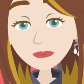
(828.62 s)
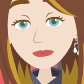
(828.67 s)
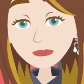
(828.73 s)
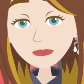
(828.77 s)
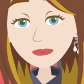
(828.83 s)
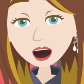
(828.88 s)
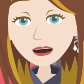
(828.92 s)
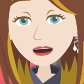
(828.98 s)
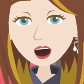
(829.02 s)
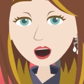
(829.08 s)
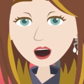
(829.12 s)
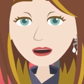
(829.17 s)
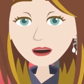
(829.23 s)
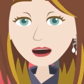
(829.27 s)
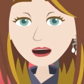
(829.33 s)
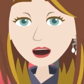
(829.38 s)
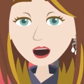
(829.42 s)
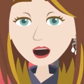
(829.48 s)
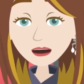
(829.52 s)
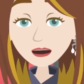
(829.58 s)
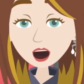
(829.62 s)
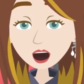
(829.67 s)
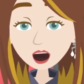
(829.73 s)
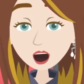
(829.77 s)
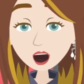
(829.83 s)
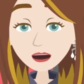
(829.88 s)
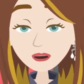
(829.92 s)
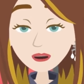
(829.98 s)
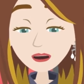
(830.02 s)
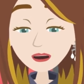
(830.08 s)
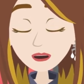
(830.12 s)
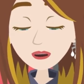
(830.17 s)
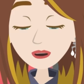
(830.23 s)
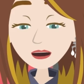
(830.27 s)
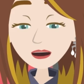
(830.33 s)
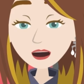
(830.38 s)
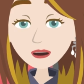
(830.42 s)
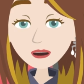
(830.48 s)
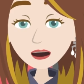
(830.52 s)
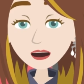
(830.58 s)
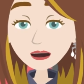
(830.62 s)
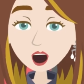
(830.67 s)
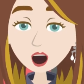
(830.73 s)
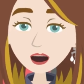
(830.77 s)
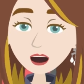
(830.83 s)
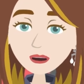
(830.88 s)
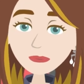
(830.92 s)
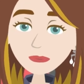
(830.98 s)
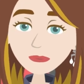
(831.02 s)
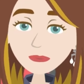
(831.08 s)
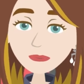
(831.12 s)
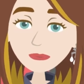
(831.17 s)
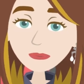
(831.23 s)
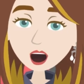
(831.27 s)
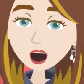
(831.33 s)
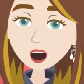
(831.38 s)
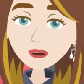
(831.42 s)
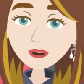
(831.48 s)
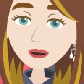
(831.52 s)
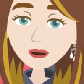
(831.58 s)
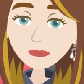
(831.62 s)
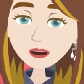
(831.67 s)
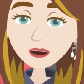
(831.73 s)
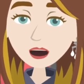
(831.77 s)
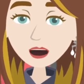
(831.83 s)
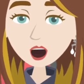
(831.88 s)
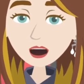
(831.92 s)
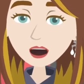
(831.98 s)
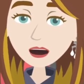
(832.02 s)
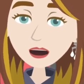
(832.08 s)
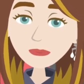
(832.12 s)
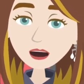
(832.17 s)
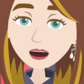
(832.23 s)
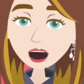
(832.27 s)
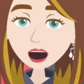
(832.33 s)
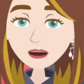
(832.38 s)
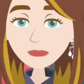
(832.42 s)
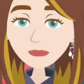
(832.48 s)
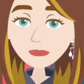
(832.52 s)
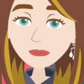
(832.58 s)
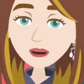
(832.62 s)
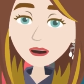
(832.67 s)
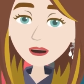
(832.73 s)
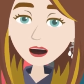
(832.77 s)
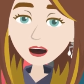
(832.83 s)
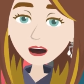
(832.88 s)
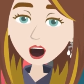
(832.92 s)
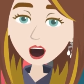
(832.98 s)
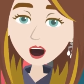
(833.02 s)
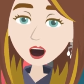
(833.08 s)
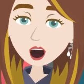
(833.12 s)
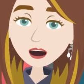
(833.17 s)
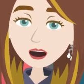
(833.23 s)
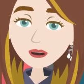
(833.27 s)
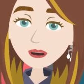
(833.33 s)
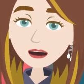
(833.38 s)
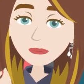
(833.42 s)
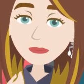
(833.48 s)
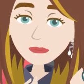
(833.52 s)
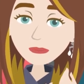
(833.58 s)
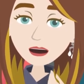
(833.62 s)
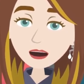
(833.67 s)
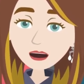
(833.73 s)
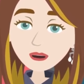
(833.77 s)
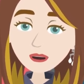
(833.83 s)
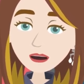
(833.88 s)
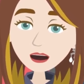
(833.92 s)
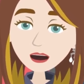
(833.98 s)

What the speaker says: vibrational alignment with who you are. So when your quest is alignment with who you